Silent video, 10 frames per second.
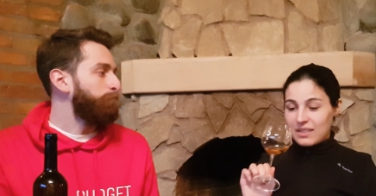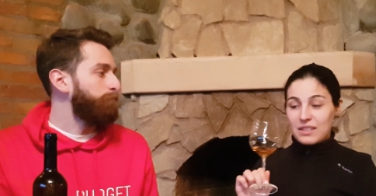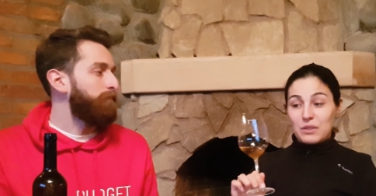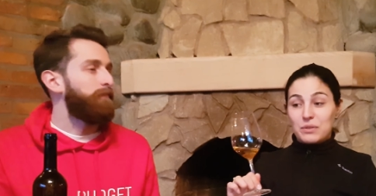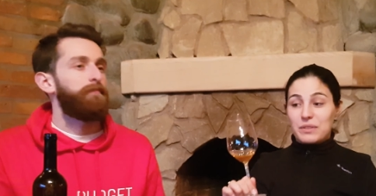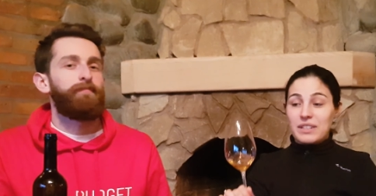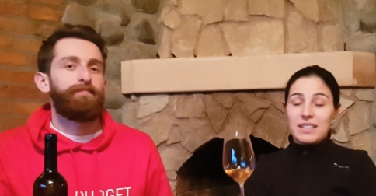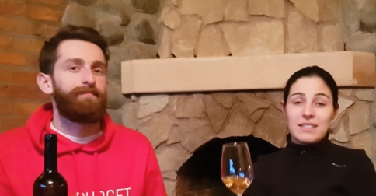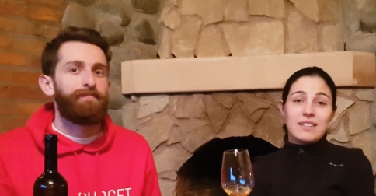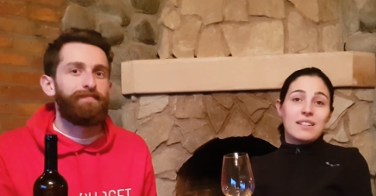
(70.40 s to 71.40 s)
Speaker 1: So
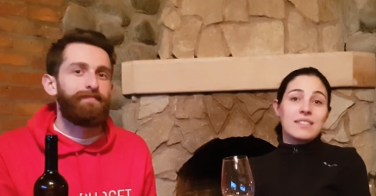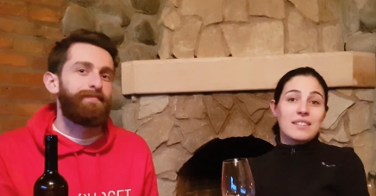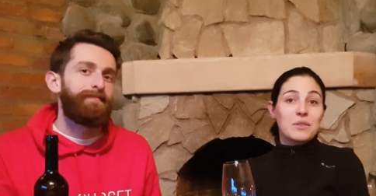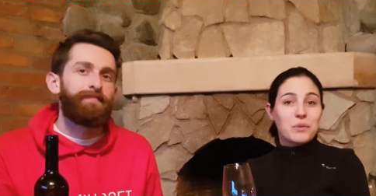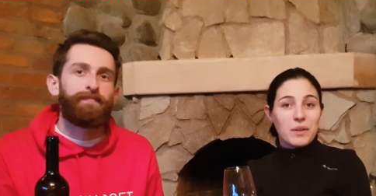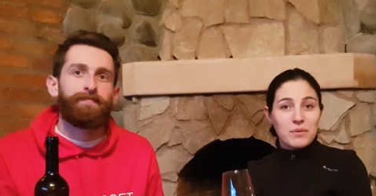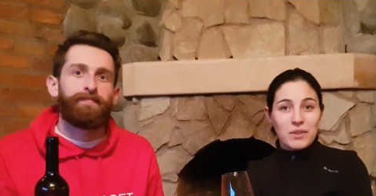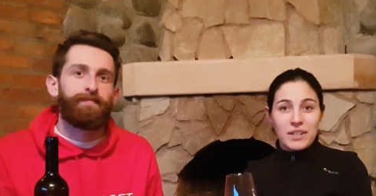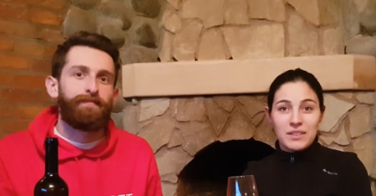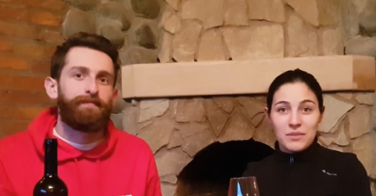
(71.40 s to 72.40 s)
Rkatsiteli is the grape
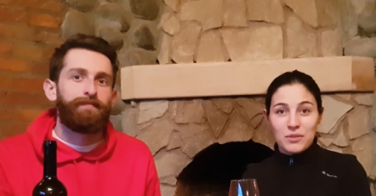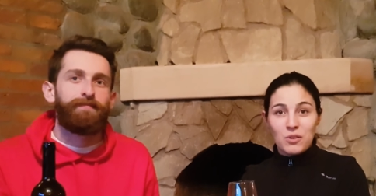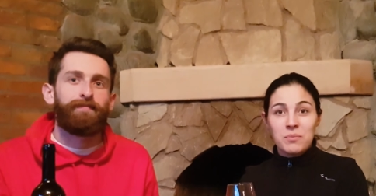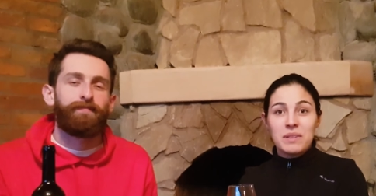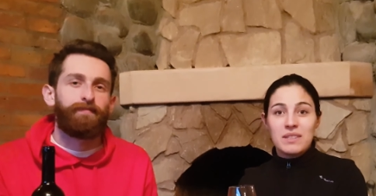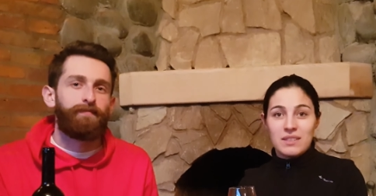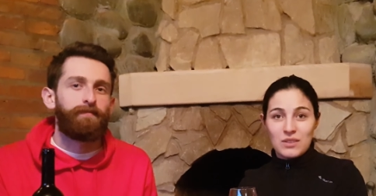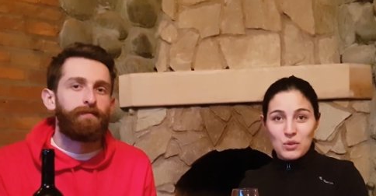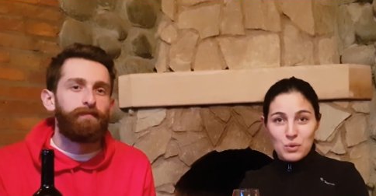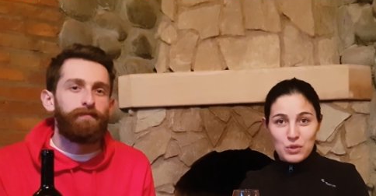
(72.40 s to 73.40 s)
variety from
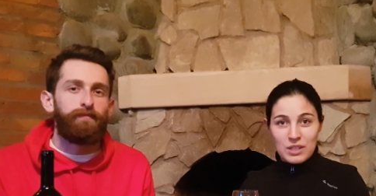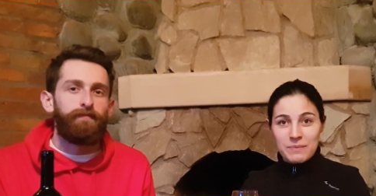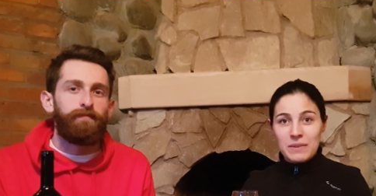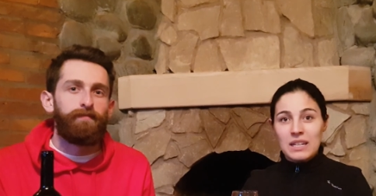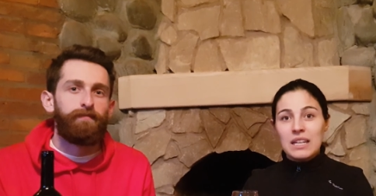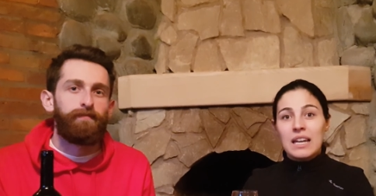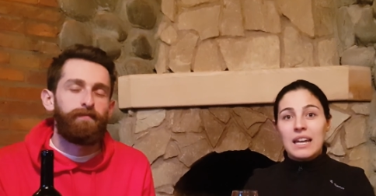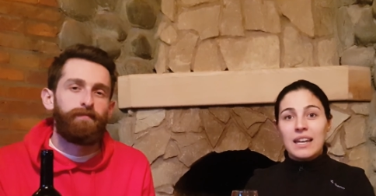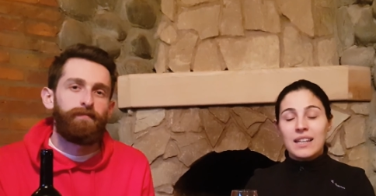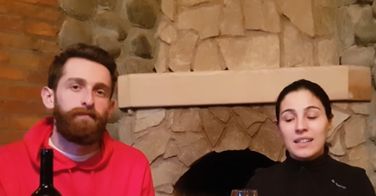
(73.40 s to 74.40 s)
eastern Georgia
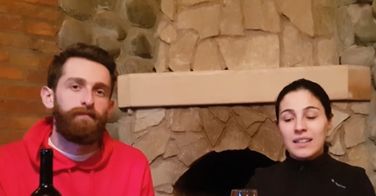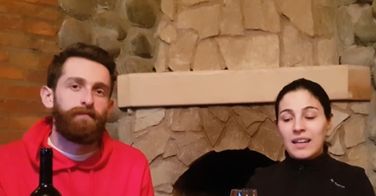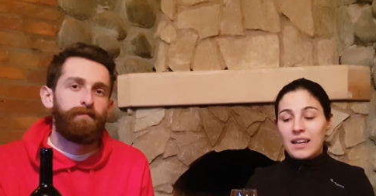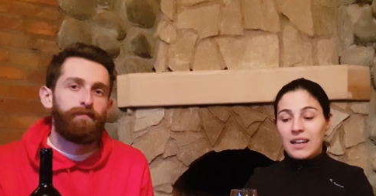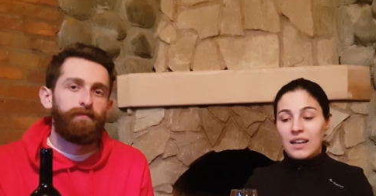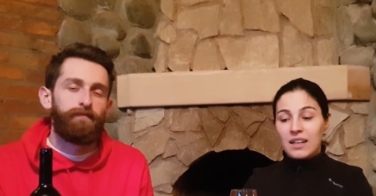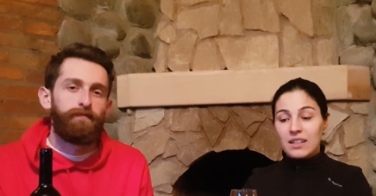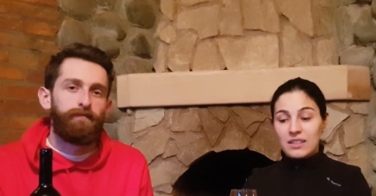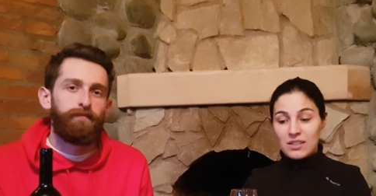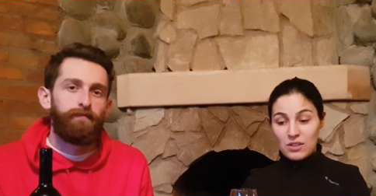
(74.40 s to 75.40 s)
and uh,
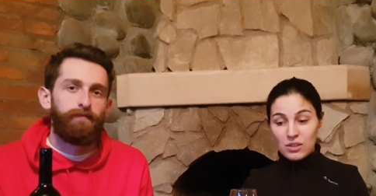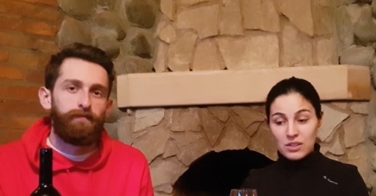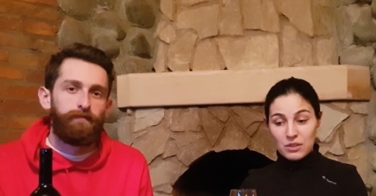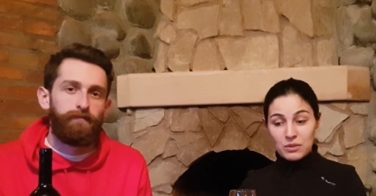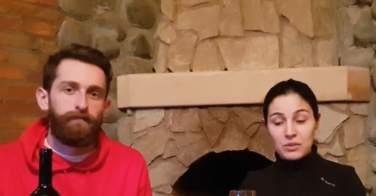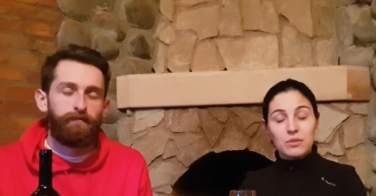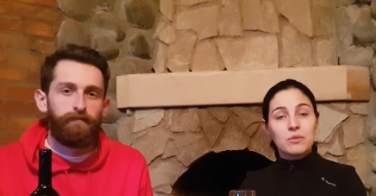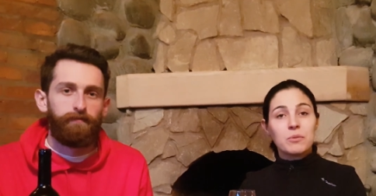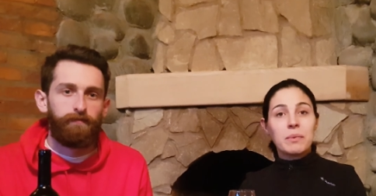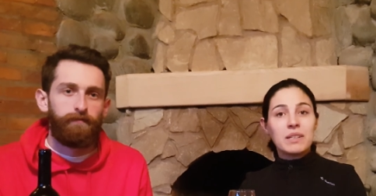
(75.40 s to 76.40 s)
it's also
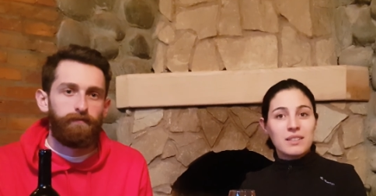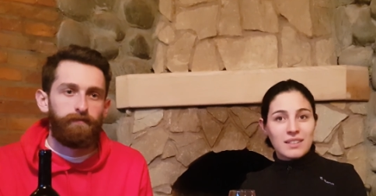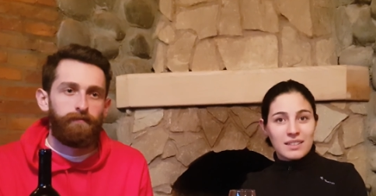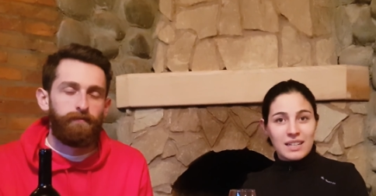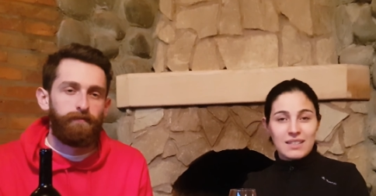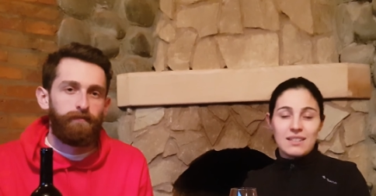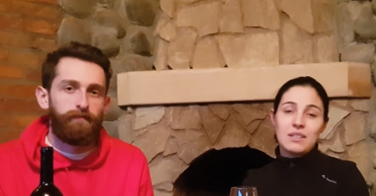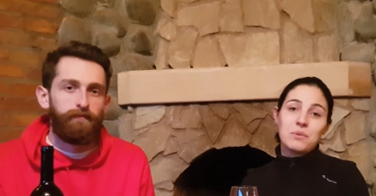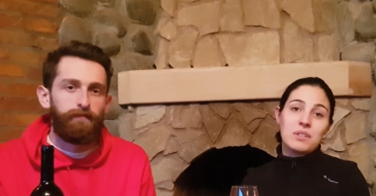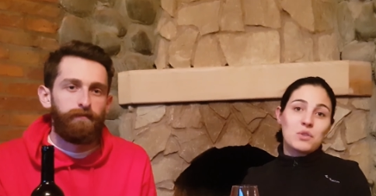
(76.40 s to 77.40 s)
uh, made
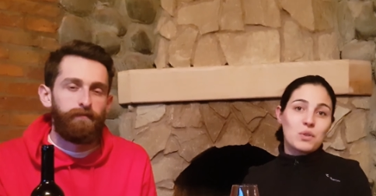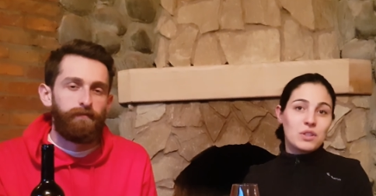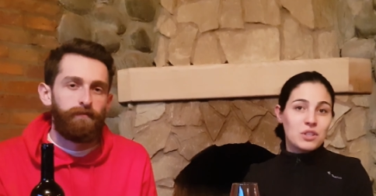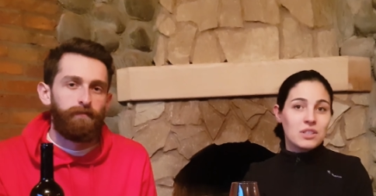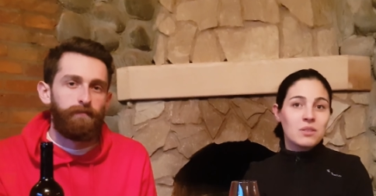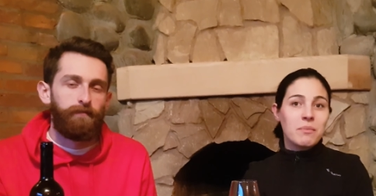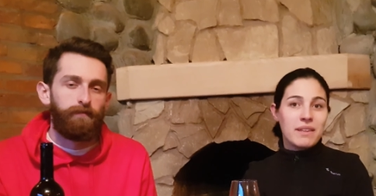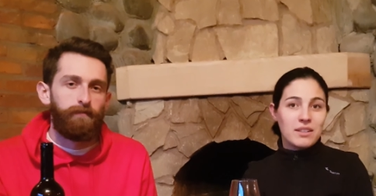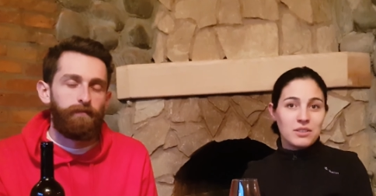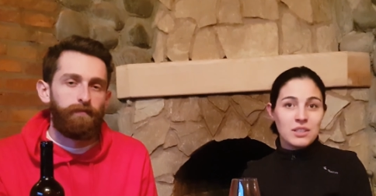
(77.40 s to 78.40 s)
Rkatsiteli with a traditional
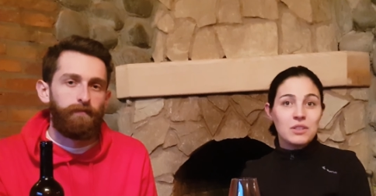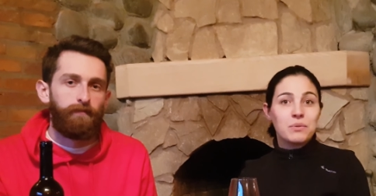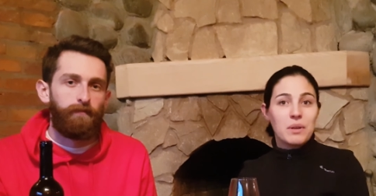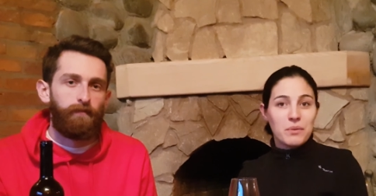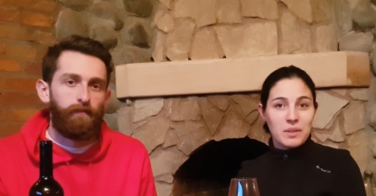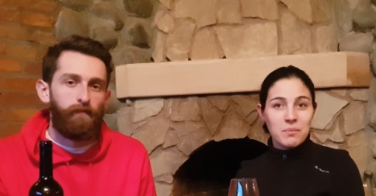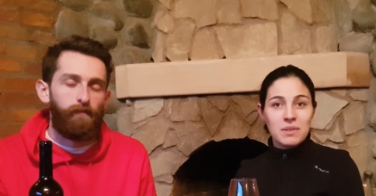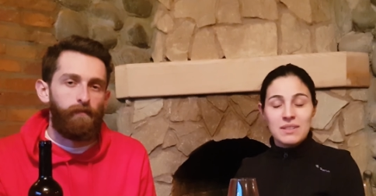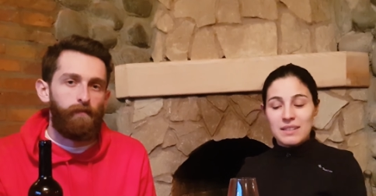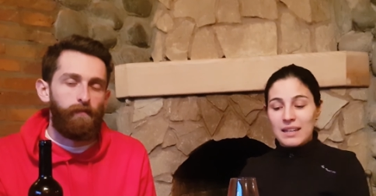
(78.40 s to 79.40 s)
method in Kvevri,
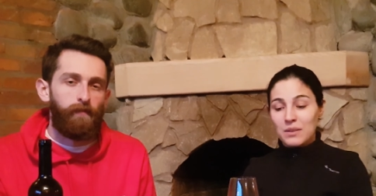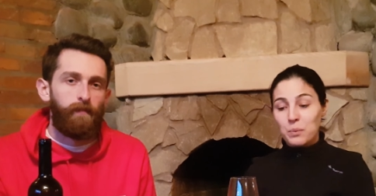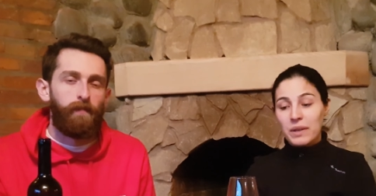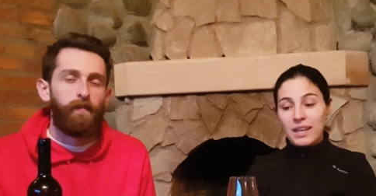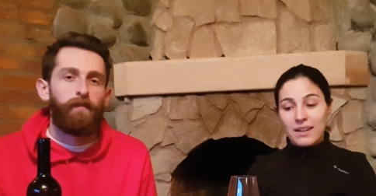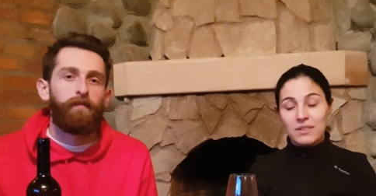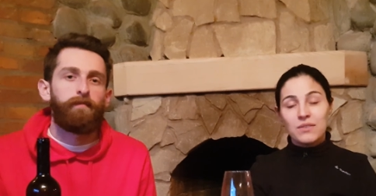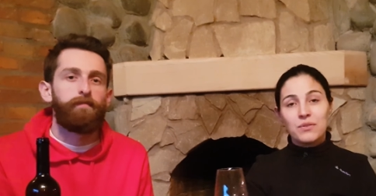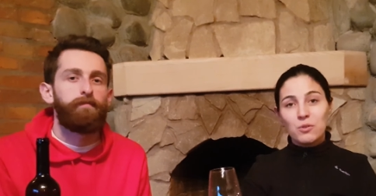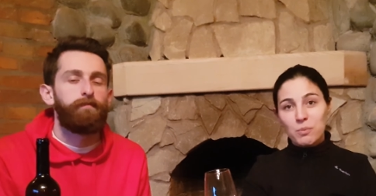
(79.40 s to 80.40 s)
means that we have the
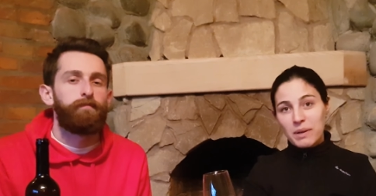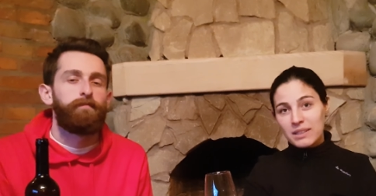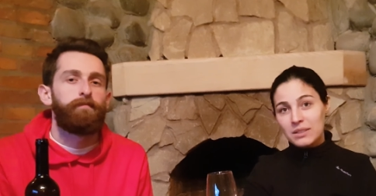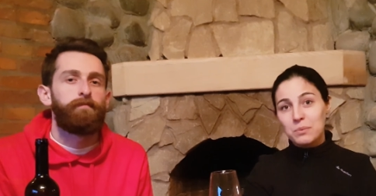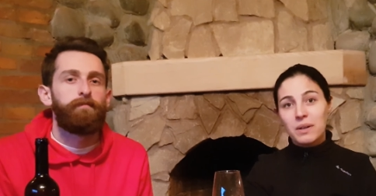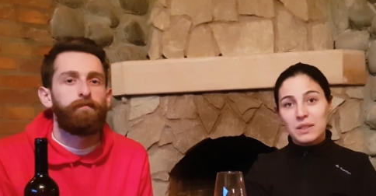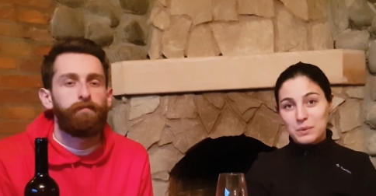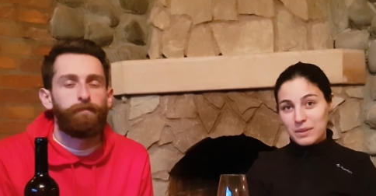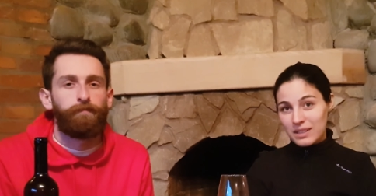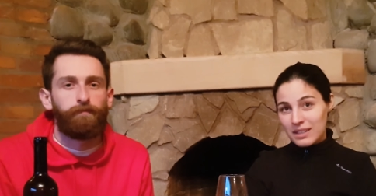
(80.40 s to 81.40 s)
full-bodied white
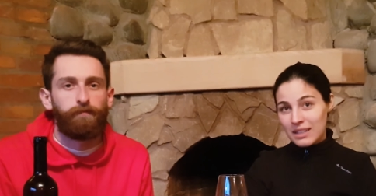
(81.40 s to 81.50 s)
wine